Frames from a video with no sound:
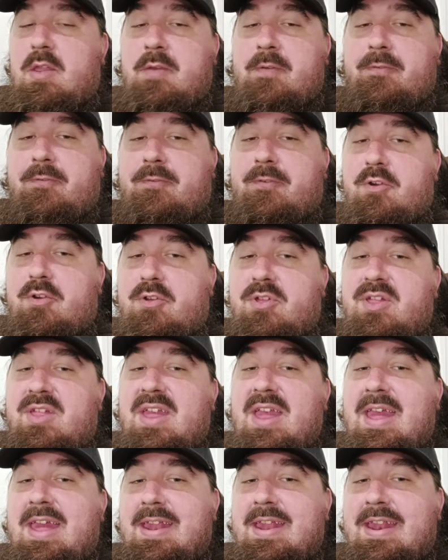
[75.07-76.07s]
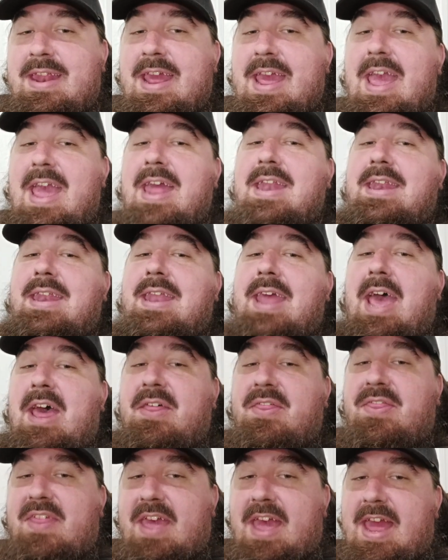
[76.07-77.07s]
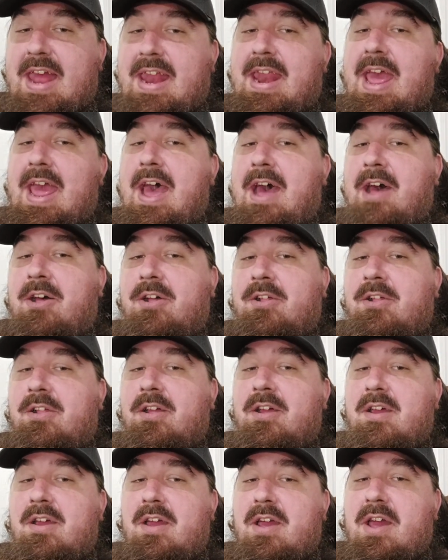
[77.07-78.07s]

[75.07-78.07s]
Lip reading: for sin and death and hell,